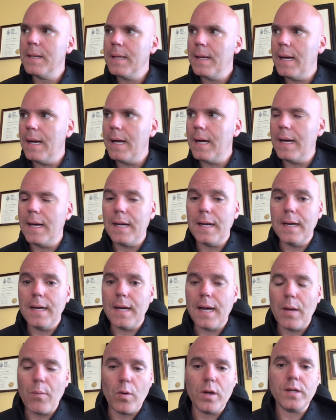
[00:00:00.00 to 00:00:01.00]

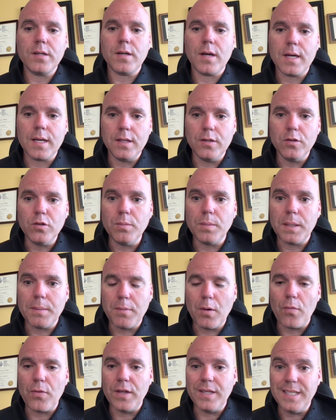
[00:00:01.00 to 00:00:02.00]
I want to talk a little bit
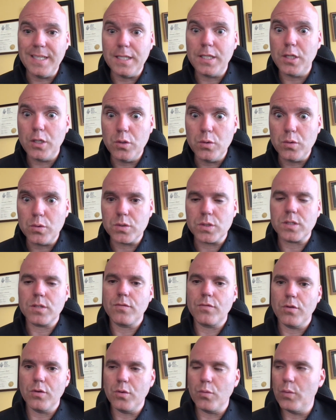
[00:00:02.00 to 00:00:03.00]
about the DQs
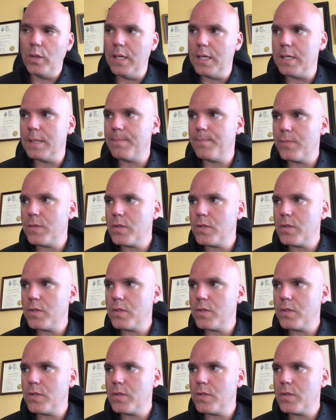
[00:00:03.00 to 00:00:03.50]
for the week.